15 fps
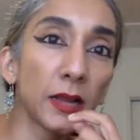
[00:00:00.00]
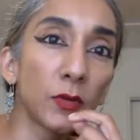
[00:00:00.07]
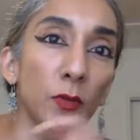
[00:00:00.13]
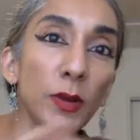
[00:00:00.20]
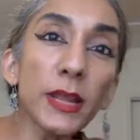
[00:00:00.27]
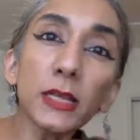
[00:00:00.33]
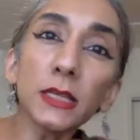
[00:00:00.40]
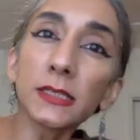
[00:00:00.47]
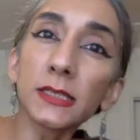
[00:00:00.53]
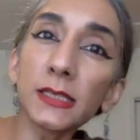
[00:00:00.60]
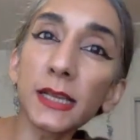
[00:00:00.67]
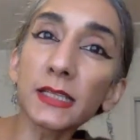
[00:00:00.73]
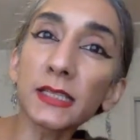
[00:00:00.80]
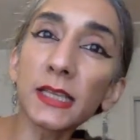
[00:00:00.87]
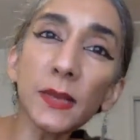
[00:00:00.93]
Regan
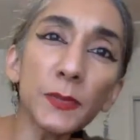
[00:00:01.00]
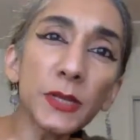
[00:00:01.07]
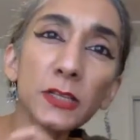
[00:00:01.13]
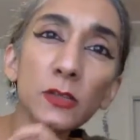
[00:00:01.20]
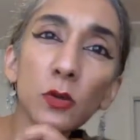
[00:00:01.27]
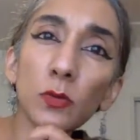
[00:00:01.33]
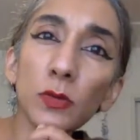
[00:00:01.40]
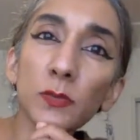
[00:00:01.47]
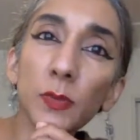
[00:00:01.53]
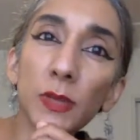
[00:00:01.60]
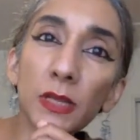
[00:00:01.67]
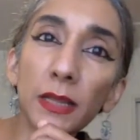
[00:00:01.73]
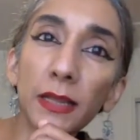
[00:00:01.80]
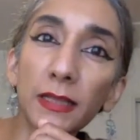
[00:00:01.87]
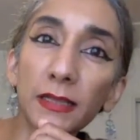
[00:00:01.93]
says, yeah, but he's always
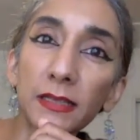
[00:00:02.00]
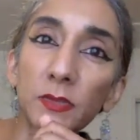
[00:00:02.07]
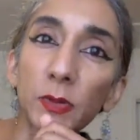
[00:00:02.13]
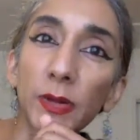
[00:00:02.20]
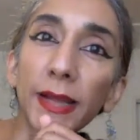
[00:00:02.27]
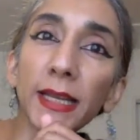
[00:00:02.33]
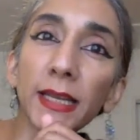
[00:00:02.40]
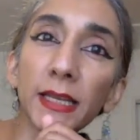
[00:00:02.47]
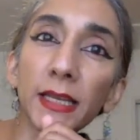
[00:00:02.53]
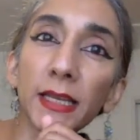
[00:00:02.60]
been like this, right?